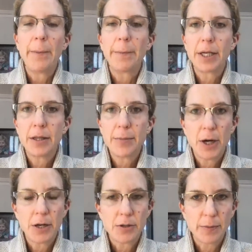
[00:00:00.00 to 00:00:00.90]
But in the
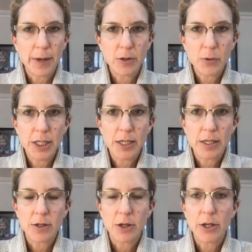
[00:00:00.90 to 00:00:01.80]
past, about 20
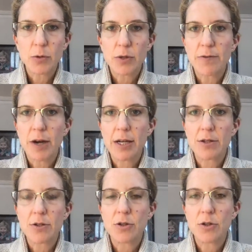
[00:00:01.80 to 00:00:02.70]
years ago, it was
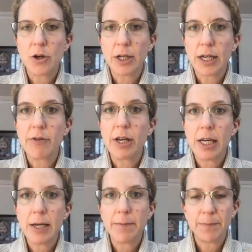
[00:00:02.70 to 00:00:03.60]
advised to not give
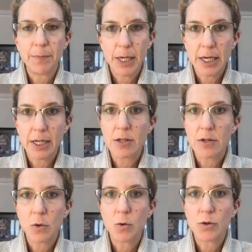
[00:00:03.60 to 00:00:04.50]
any peanuts
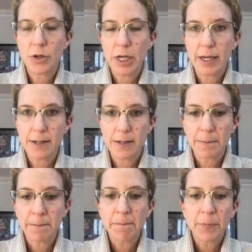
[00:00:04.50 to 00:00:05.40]
or tree nuts
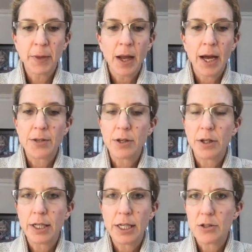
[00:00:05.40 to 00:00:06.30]
until
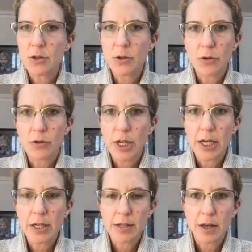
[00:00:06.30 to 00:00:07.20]
at least 2 or 3
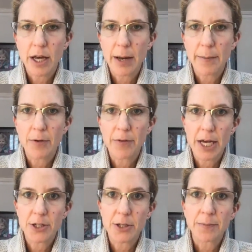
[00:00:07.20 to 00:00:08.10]
years of
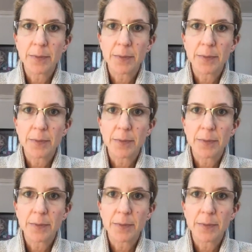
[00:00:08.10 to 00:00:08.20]
age,